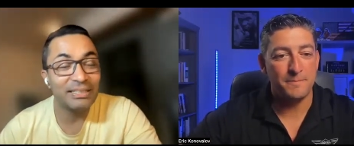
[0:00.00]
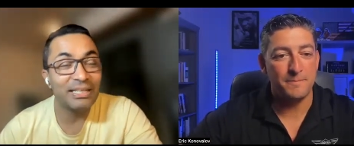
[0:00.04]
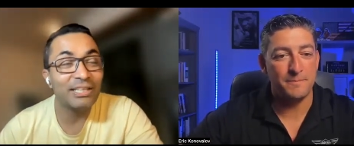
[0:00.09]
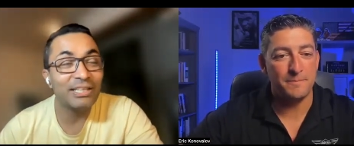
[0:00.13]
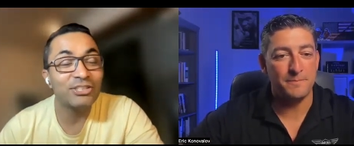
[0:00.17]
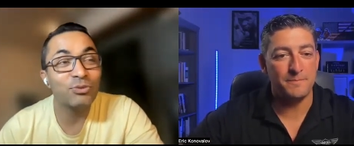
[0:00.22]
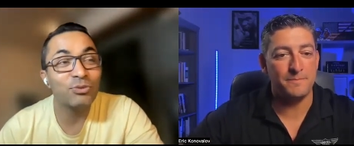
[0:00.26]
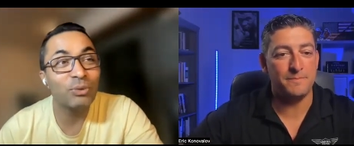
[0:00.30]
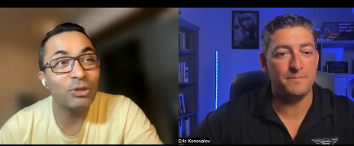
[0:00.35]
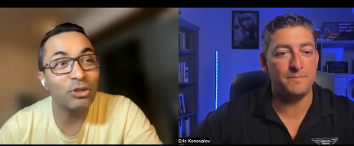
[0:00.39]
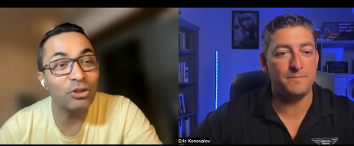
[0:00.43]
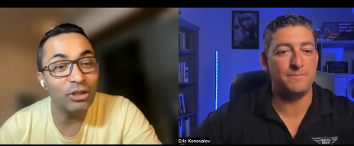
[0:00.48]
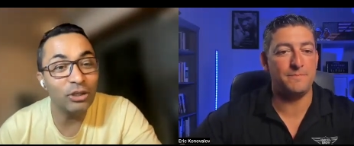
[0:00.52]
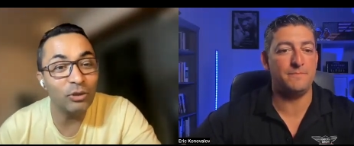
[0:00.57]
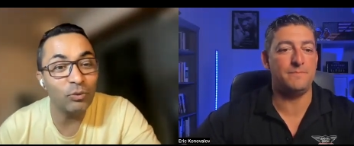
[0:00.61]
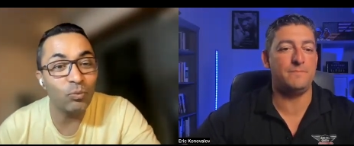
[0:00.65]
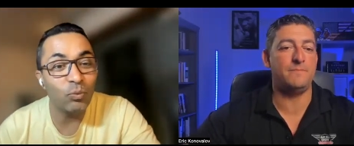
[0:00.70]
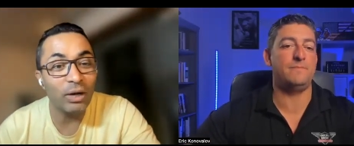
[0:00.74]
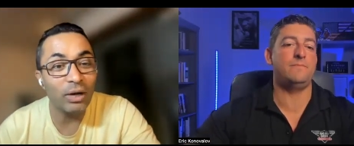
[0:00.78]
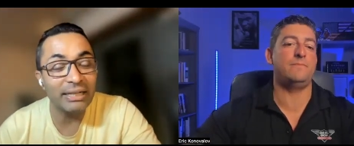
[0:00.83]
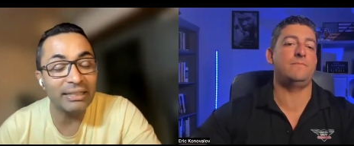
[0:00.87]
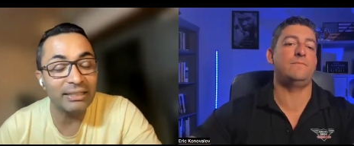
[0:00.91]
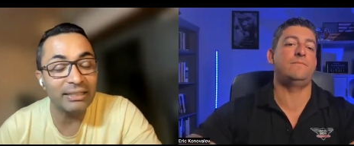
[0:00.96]
Speaker 1: So we call it so we call it
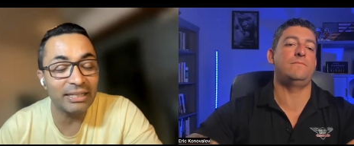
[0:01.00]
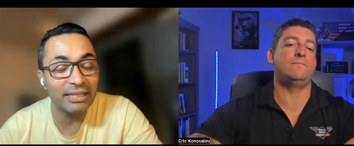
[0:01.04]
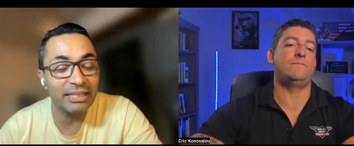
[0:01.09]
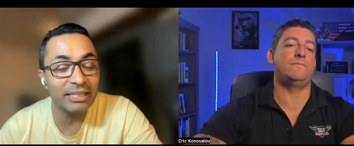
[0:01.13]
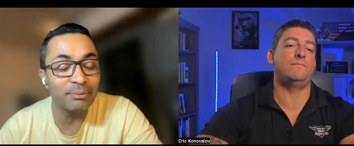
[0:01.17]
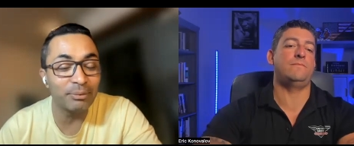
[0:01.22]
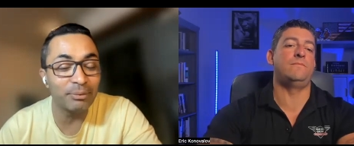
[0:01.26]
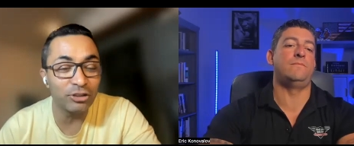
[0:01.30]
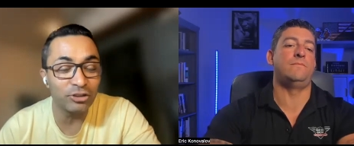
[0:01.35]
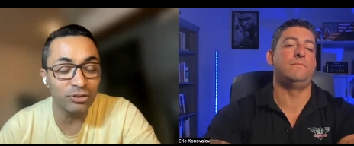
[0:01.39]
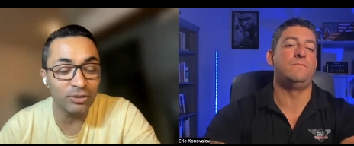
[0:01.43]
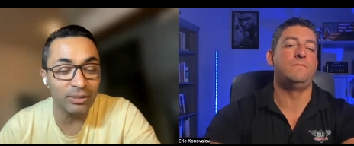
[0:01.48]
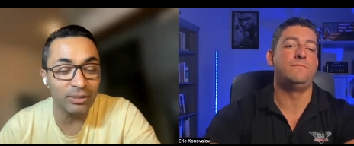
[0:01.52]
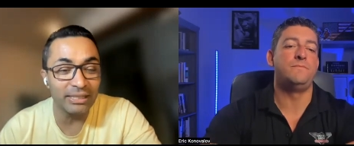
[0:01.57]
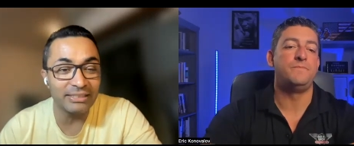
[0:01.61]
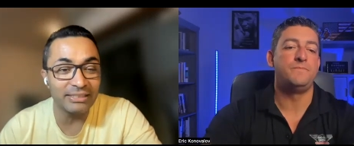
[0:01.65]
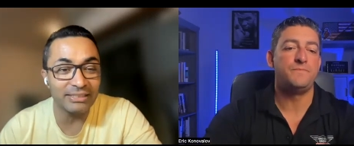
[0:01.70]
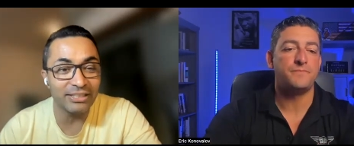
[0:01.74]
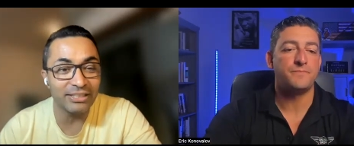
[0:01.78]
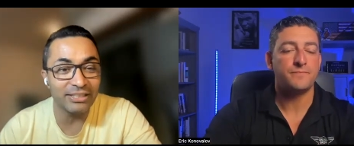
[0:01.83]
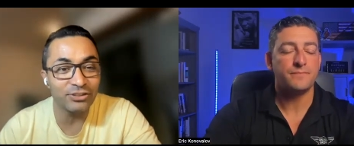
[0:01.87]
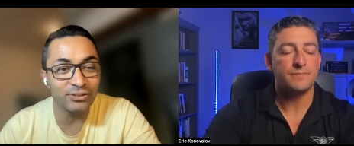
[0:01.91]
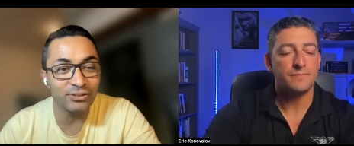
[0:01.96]
one click
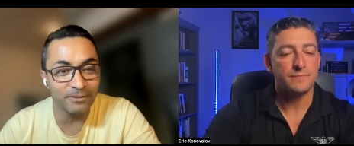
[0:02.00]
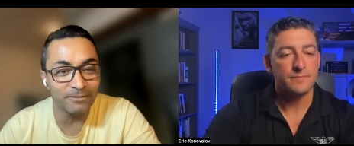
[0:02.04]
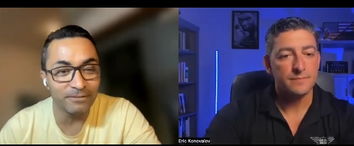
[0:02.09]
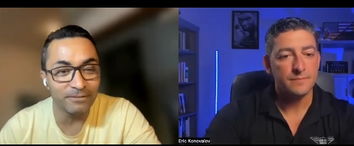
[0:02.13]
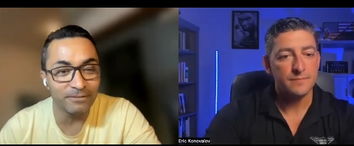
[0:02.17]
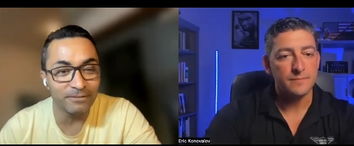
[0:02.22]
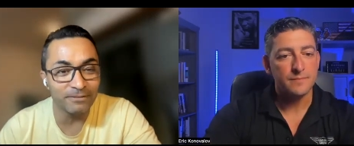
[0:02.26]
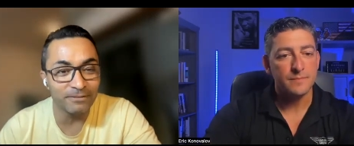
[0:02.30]
personalization.